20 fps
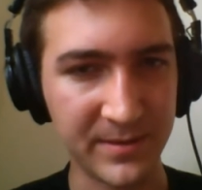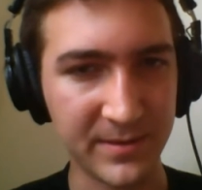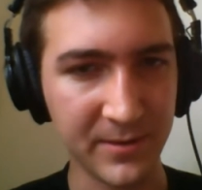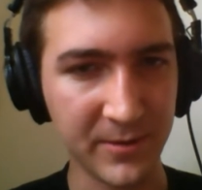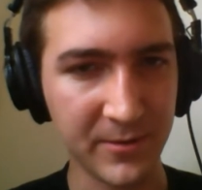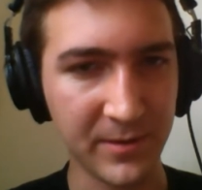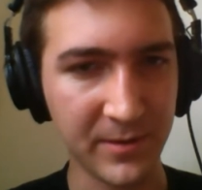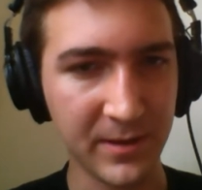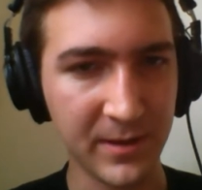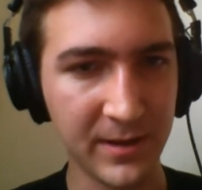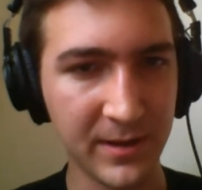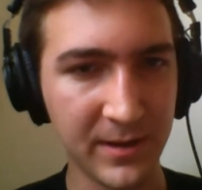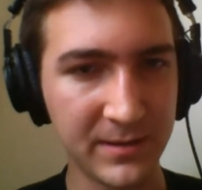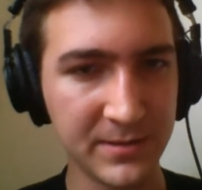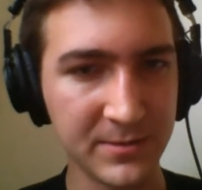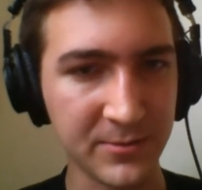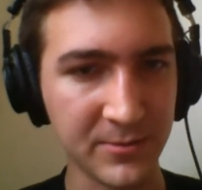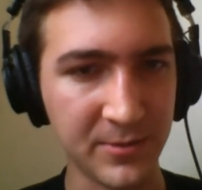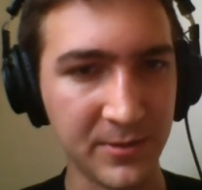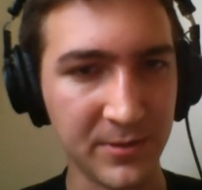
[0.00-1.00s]
at your
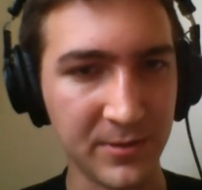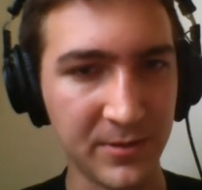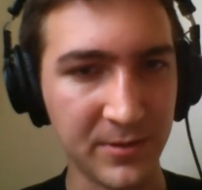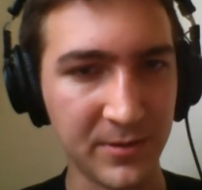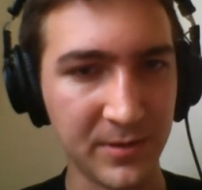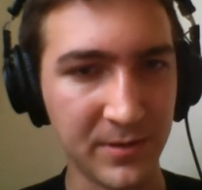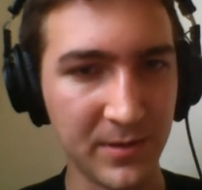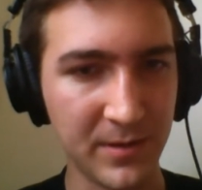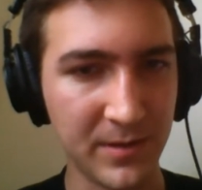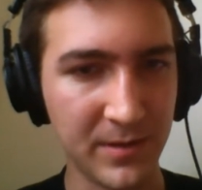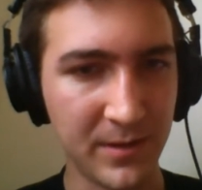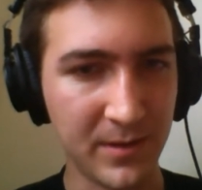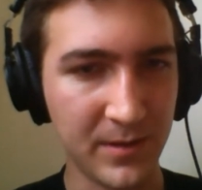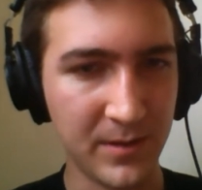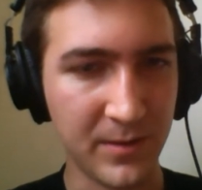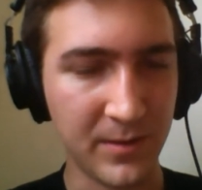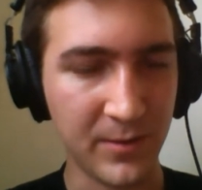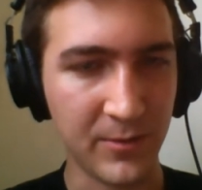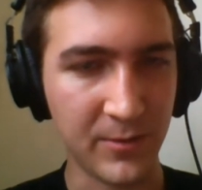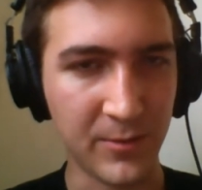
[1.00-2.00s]
clients, or
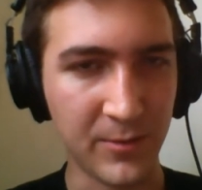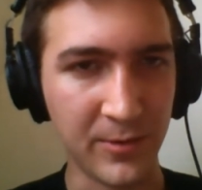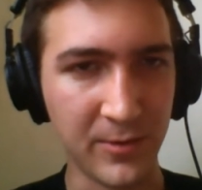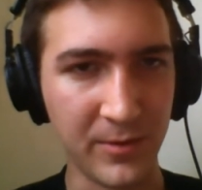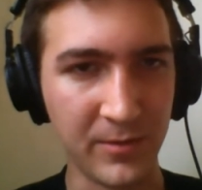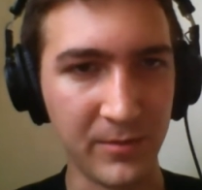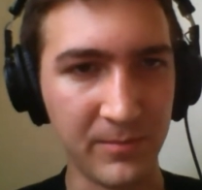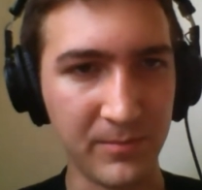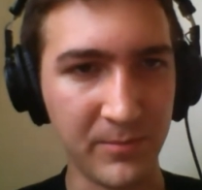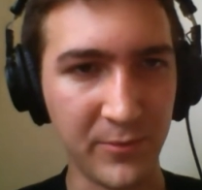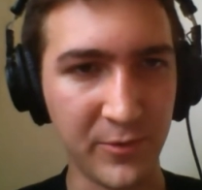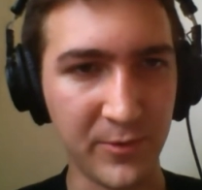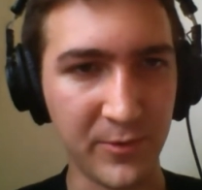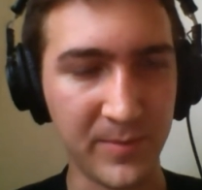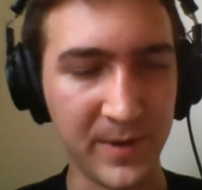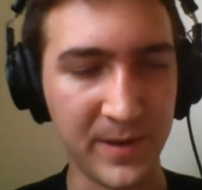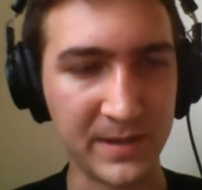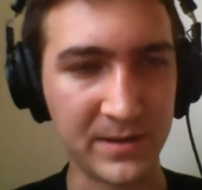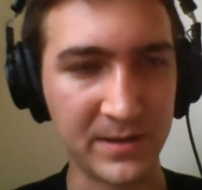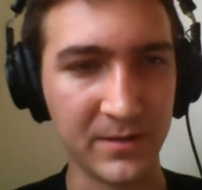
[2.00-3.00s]
you're
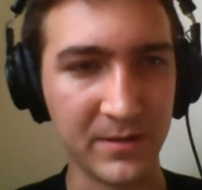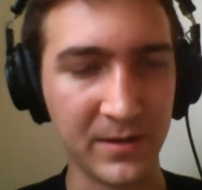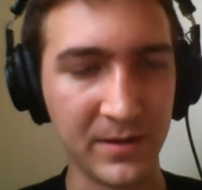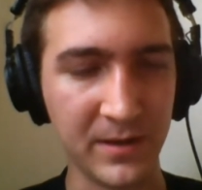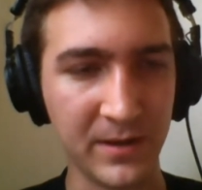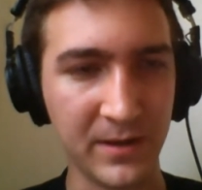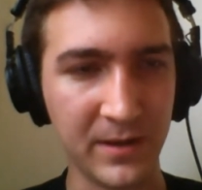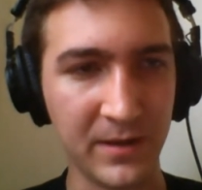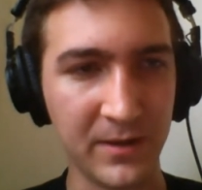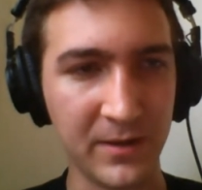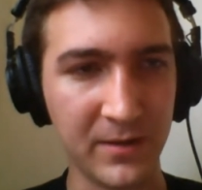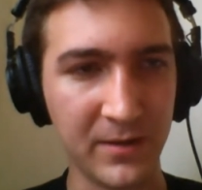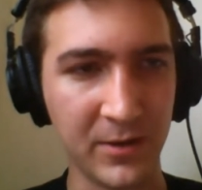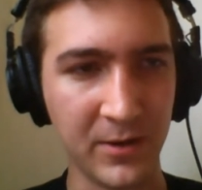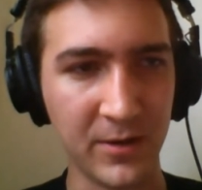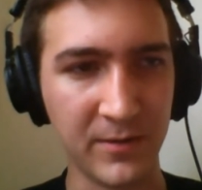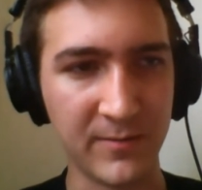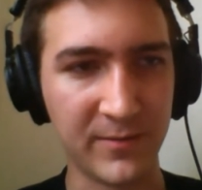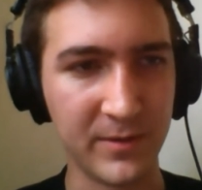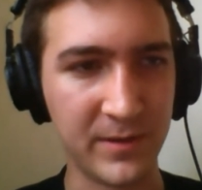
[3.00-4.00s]
basically
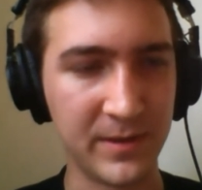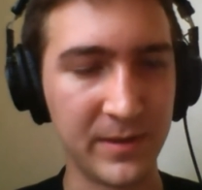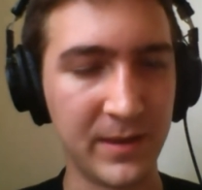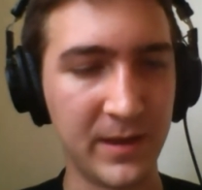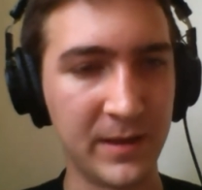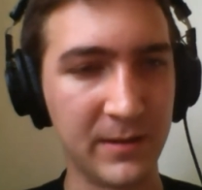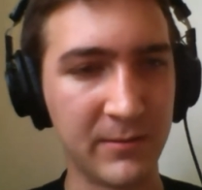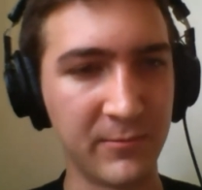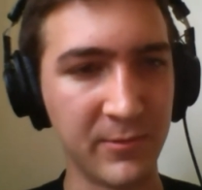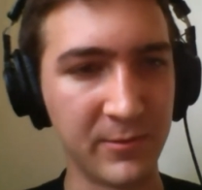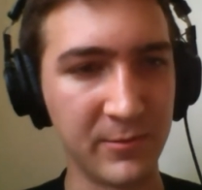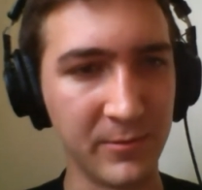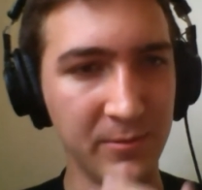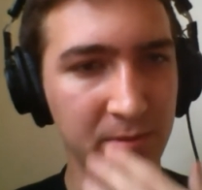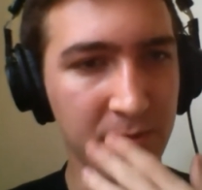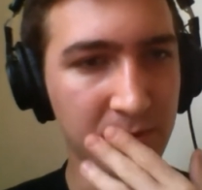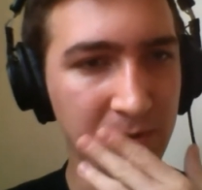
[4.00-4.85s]
covering that role?